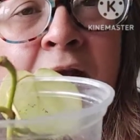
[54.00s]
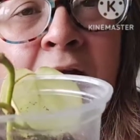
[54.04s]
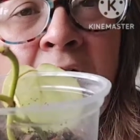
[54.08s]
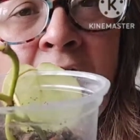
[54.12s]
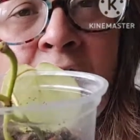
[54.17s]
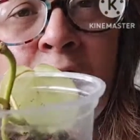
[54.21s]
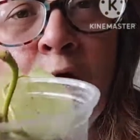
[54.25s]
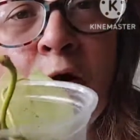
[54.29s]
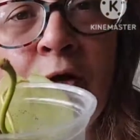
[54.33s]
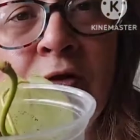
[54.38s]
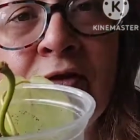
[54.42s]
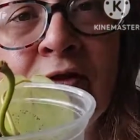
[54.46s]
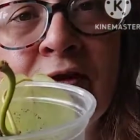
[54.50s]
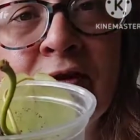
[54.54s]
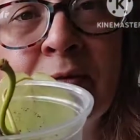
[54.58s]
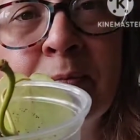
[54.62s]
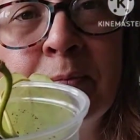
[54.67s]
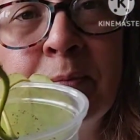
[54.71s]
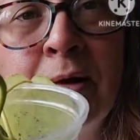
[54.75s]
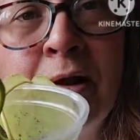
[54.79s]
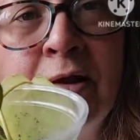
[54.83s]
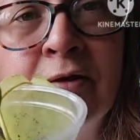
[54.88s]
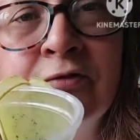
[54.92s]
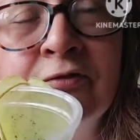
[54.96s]
I got this
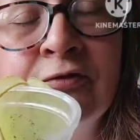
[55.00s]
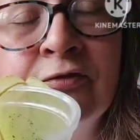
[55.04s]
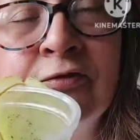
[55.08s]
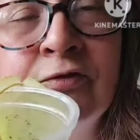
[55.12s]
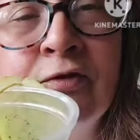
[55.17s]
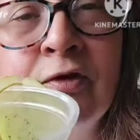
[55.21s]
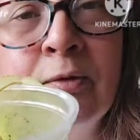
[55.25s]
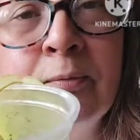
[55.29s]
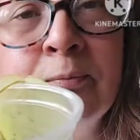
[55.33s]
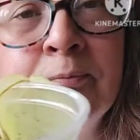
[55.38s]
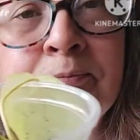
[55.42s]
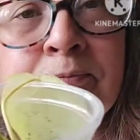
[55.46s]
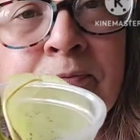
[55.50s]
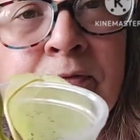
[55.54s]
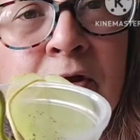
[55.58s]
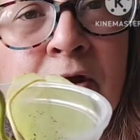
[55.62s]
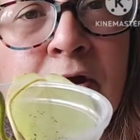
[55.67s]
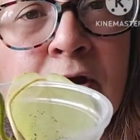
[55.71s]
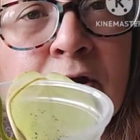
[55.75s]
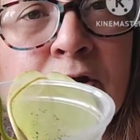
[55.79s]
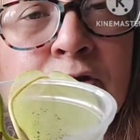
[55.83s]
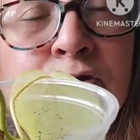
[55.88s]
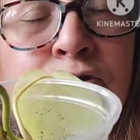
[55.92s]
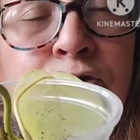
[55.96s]
plant from
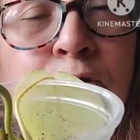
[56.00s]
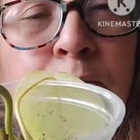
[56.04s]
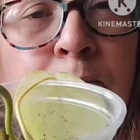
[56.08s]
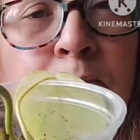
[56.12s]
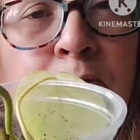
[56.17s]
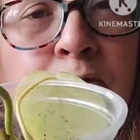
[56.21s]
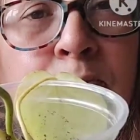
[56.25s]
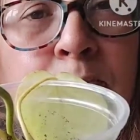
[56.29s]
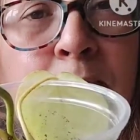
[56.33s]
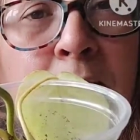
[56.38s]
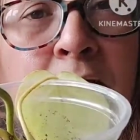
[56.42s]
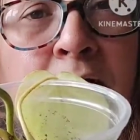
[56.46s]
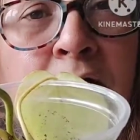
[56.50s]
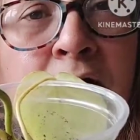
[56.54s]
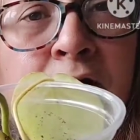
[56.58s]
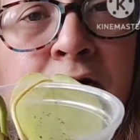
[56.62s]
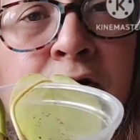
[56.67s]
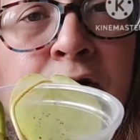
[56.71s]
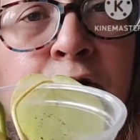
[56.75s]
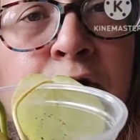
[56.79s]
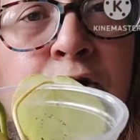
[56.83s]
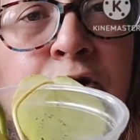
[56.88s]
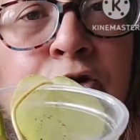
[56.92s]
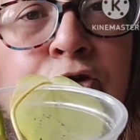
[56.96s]
Shubba's Bangla
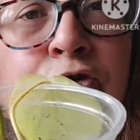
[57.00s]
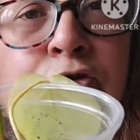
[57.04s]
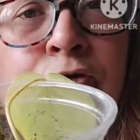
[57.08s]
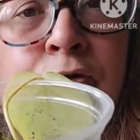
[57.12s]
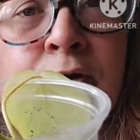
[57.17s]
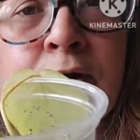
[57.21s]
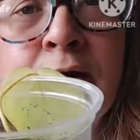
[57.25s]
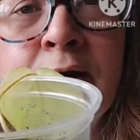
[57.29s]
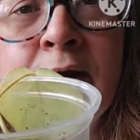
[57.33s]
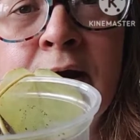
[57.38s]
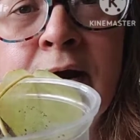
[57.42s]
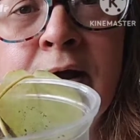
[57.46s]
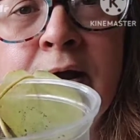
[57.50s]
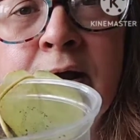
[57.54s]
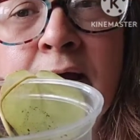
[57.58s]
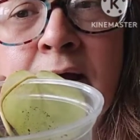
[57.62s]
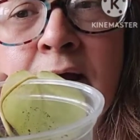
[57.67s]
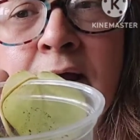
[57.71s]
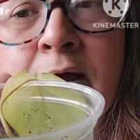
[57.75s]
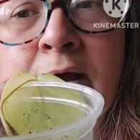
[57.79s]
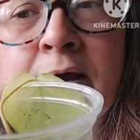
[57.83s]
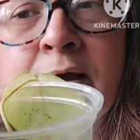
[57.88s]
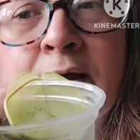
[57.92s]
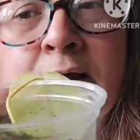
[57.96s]
Nursery.
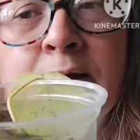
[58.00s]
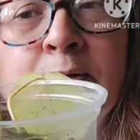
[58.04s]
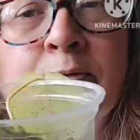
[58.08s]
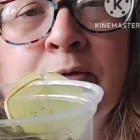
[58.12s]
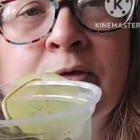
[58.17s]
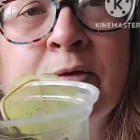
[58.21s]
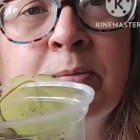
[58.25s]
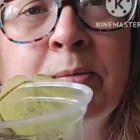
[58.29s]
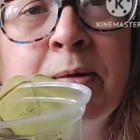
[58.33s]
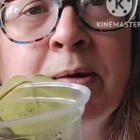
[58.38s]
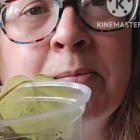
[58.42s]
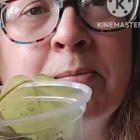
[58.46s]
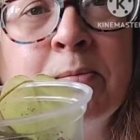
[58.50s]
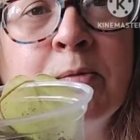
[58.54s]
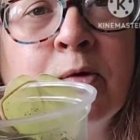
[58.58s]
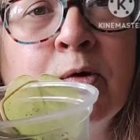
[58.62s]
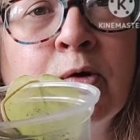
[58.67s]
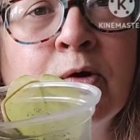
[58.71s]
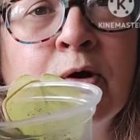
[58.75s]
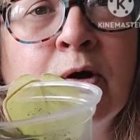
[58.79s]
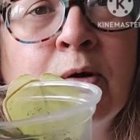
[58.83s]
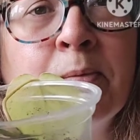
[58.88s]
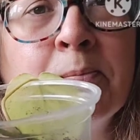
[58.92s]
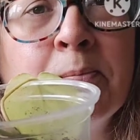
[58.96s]
It was a bit
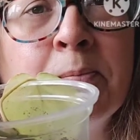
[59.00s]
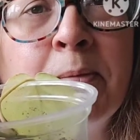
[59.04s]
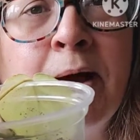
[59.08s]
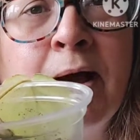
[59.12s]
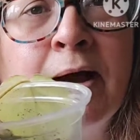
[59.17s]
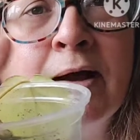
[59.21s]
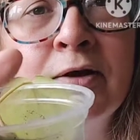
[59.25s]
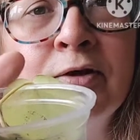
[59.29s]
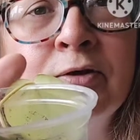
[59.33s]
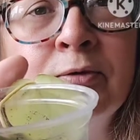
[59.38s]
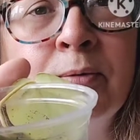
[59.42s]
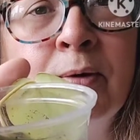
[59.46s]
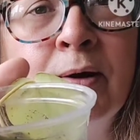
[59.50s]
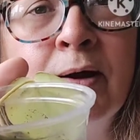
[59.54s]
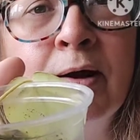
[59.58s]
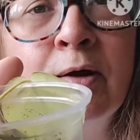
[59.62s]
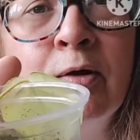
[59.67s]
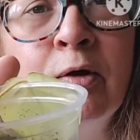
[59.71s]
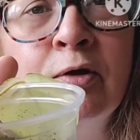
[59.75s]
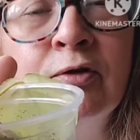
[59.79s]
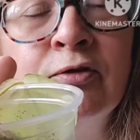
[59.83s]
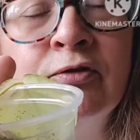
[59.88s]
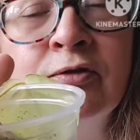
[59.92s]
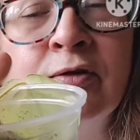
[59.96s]
more compact when I
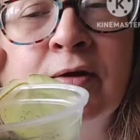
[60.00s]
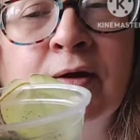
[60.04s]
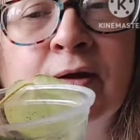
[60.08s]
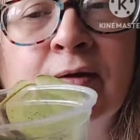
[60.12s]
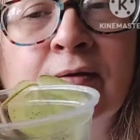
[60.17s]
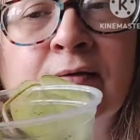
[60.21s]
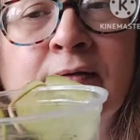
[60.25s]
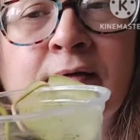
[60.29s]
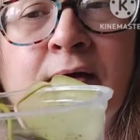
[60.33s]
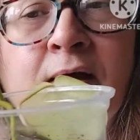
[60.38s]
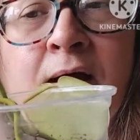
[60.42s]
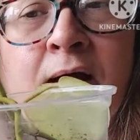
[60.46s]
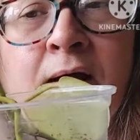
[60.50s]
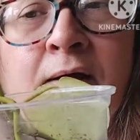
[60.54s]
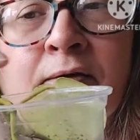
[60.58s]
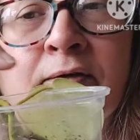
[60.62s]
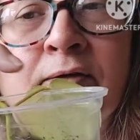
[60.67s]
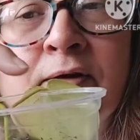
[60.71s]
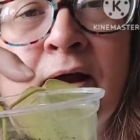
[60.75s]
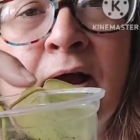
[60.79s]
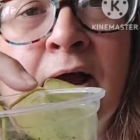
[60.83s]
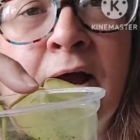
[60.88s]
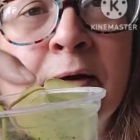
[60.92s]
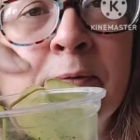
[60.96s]
got it and
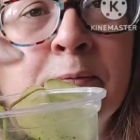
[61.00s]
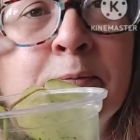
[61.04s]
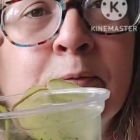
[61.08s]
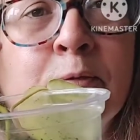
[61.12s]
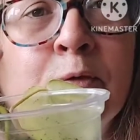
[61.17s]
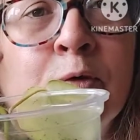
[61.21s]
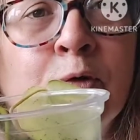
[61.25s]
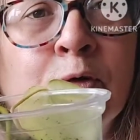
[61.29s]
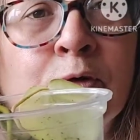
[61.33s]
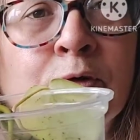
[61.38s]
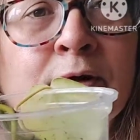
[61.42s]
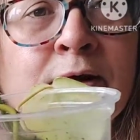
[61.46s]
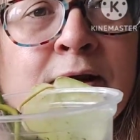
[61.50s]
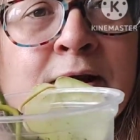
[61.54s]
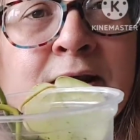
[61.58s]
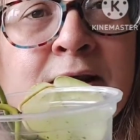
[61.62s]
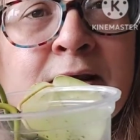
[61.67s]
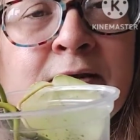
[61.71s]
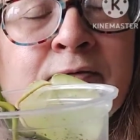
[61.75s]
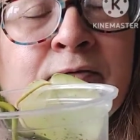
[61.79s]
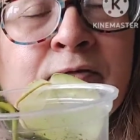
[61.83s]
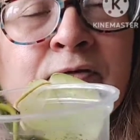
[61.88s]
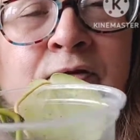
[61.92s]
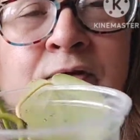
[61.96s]
it had more
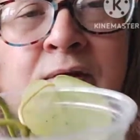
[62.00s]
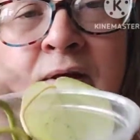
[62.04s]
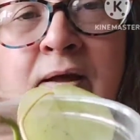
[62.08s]
leaves.